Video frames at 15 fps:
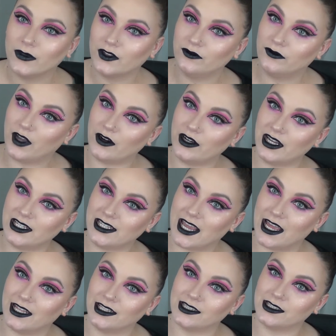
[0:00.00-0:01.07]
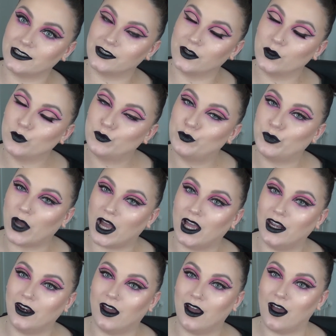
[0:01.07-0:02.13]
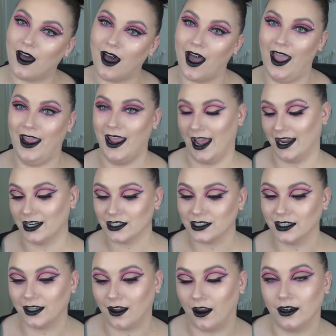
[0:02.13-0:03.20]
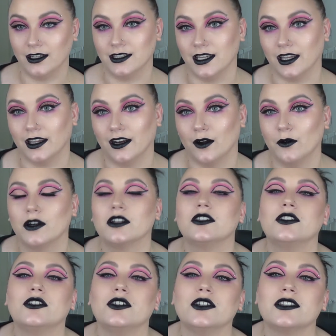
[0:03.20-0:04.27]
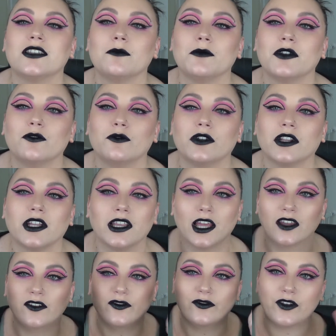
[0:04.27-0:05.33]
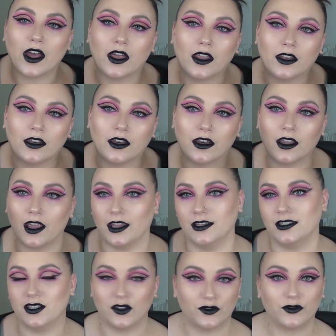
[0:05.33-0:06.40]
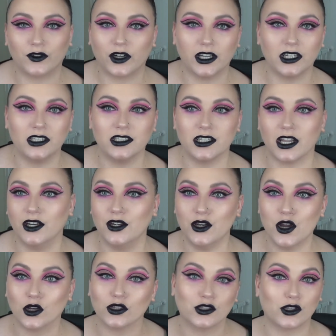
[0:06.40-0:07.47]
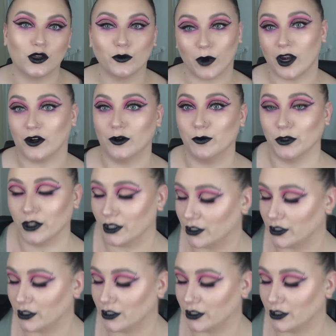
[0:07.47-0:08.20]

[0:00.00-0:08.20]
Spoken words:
Very intense, but I actually kind of dig it. I wanted to do something really like fun and different and not so wearable, I